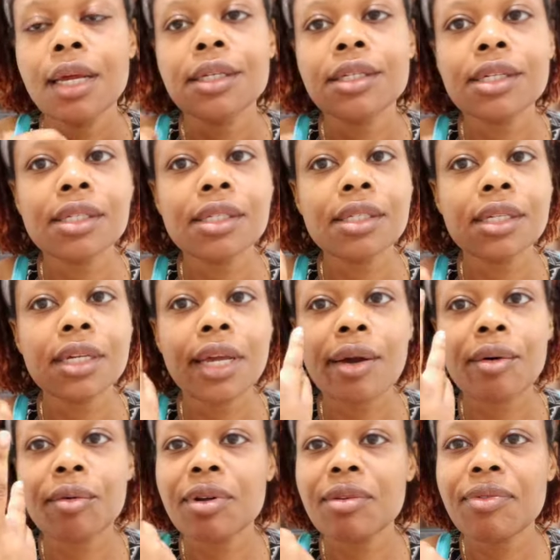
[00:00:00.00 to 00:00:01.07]
just to
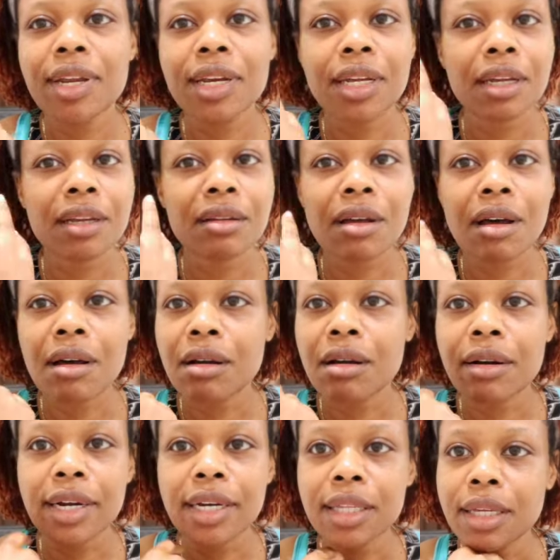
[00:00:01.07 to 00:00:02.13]
get rid of any gunk
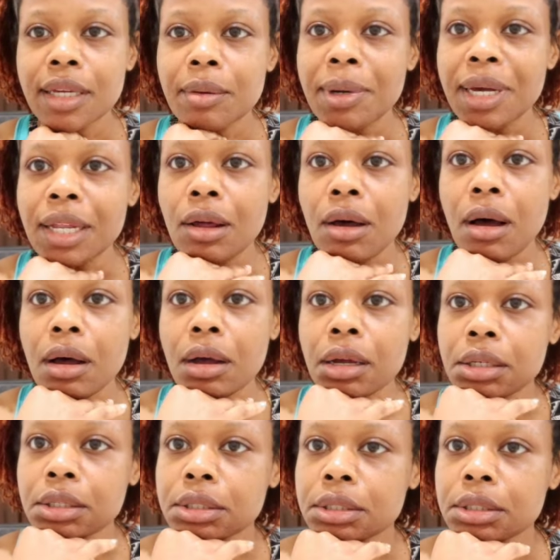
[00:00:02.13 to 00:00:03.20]
or anything in my
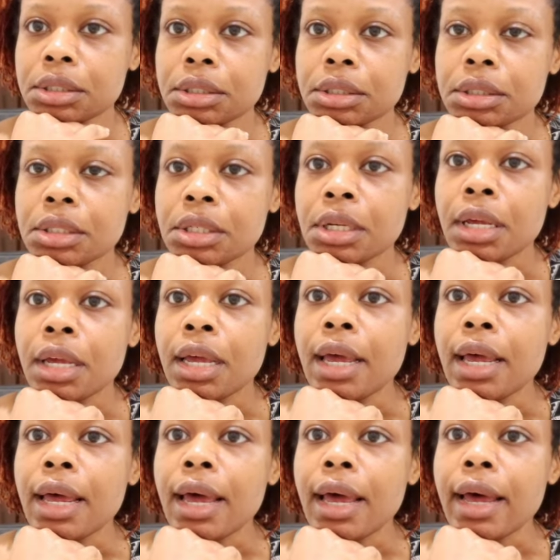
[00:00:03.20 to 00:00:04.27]
locks.
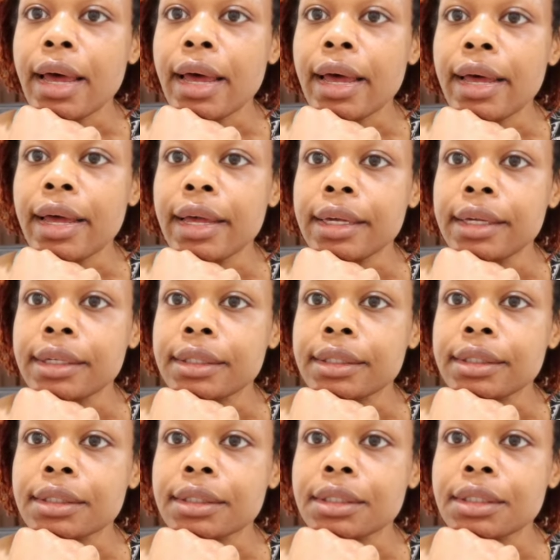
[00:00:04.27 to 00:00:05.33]

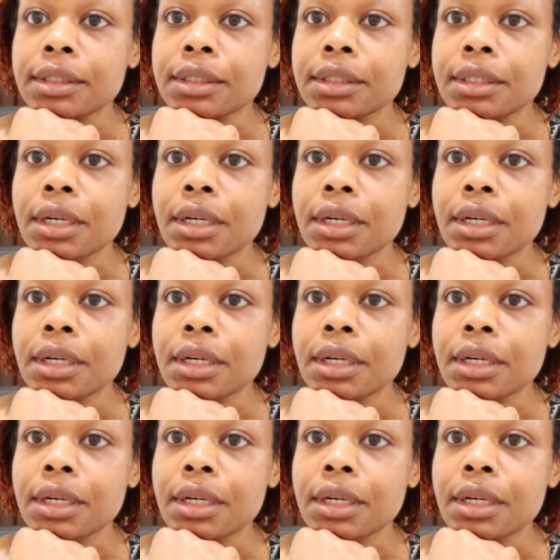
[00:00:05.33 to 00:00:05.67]
And